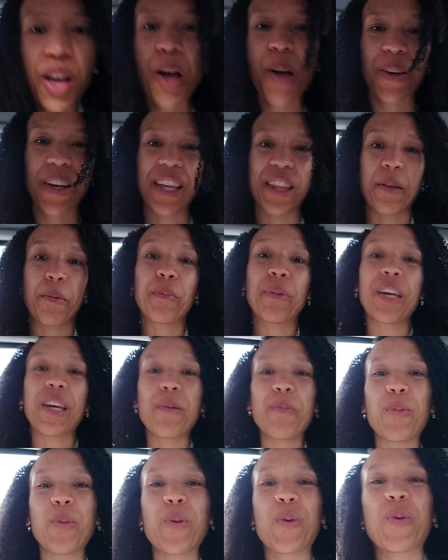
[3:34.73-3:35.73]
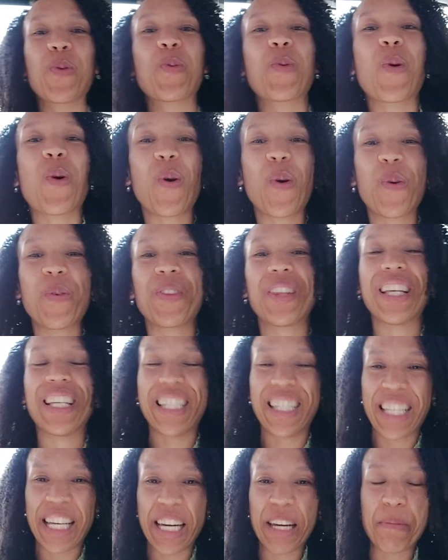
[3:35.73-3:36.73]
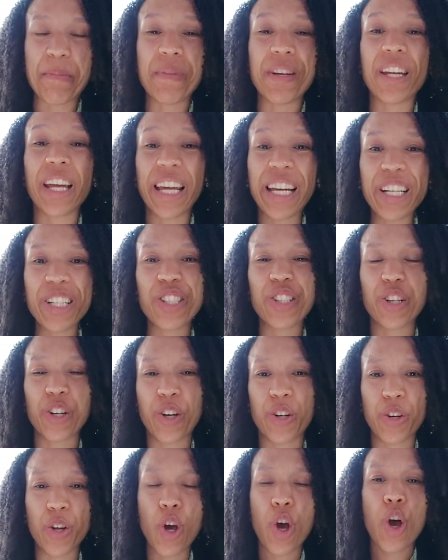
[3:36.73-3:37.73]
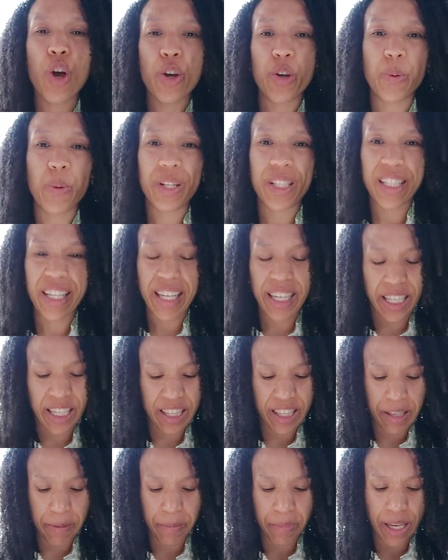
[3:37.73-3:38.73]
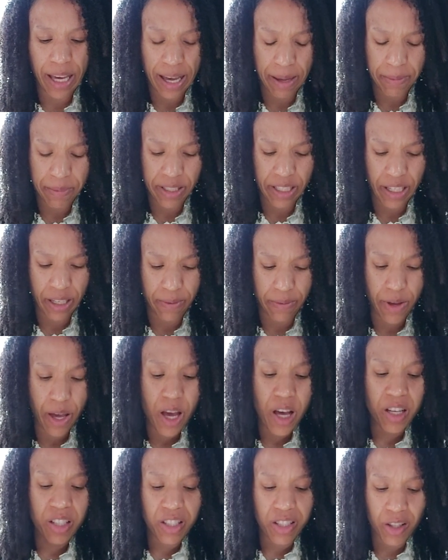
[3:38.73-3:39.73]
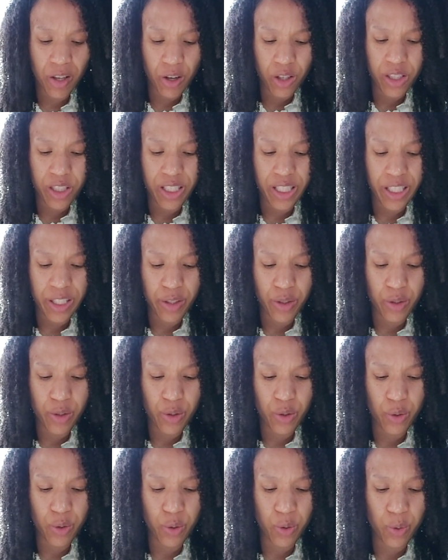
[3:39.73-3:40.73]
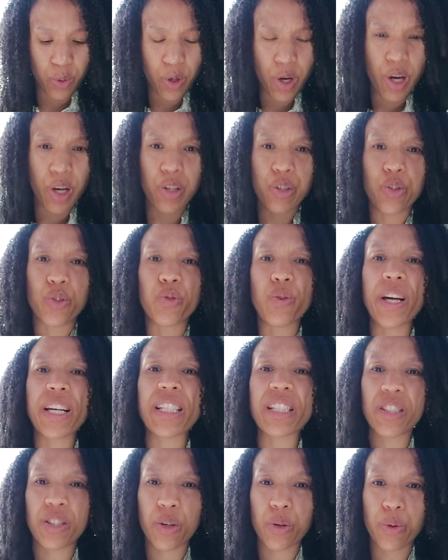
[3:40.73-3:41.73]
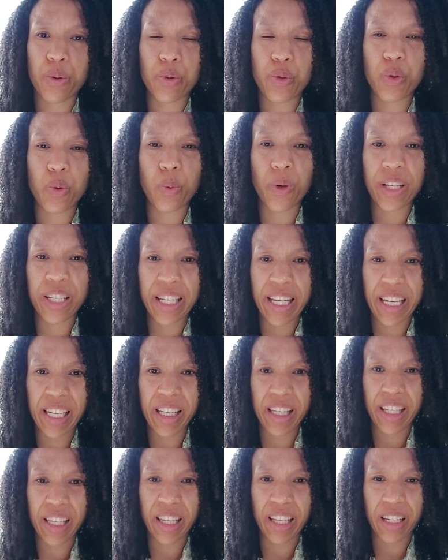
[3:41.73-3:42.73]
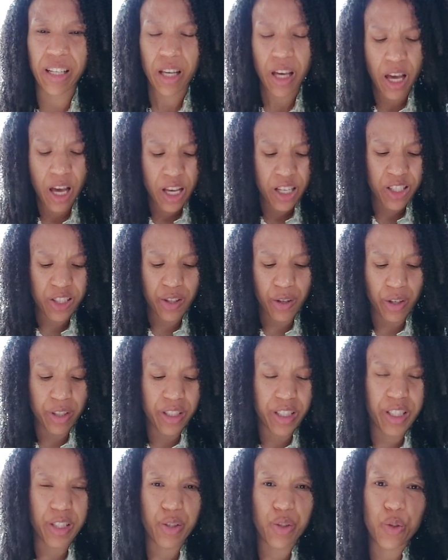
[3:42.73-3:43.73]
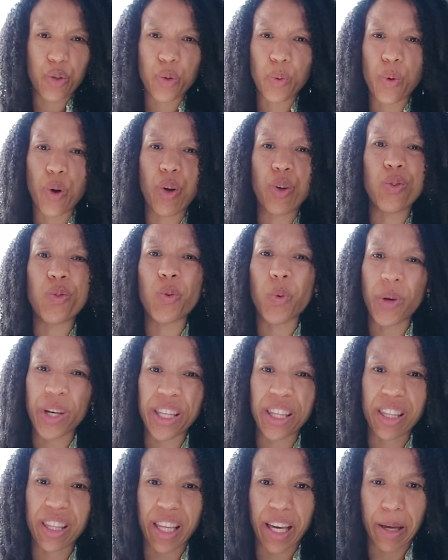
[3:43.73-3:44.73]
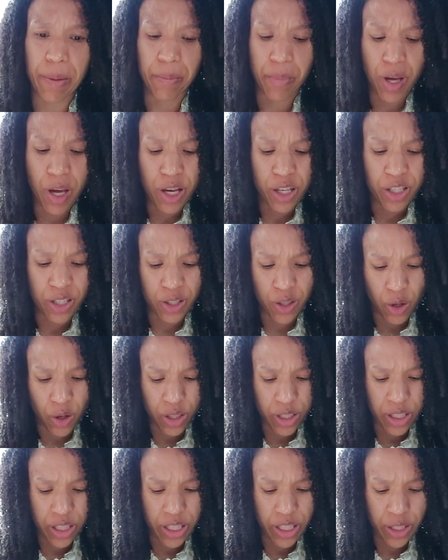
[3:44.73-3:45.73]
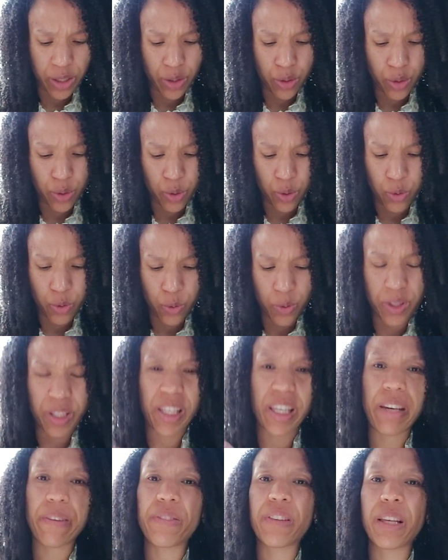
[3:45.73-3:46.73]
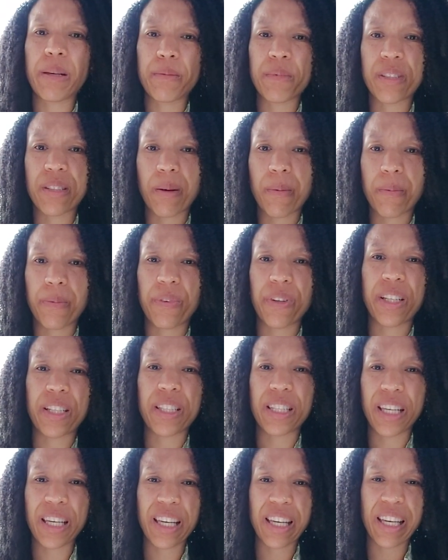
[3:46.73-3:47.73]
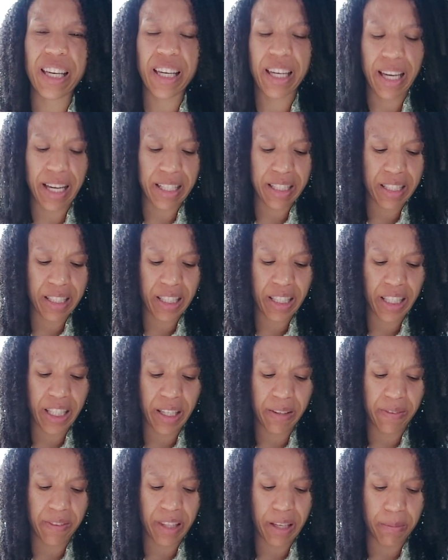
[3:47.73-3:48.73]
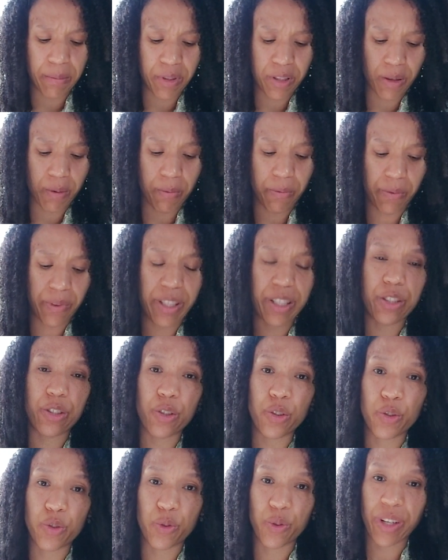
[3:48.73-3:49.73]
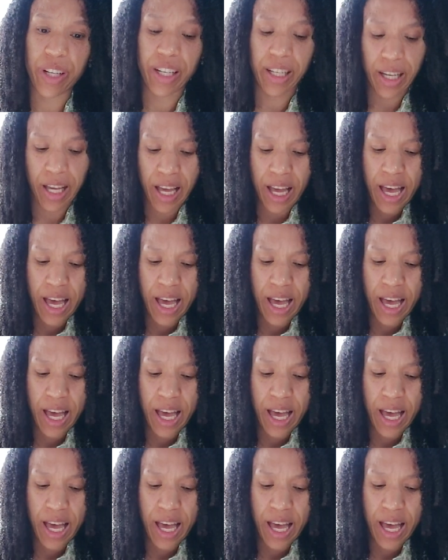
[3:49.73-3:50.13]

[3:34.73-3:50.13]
Okay, the people who were of the same nation who had taken them captive started to dress those who were naked, started to anoint them, started to give them something to eat and to give them something to drink,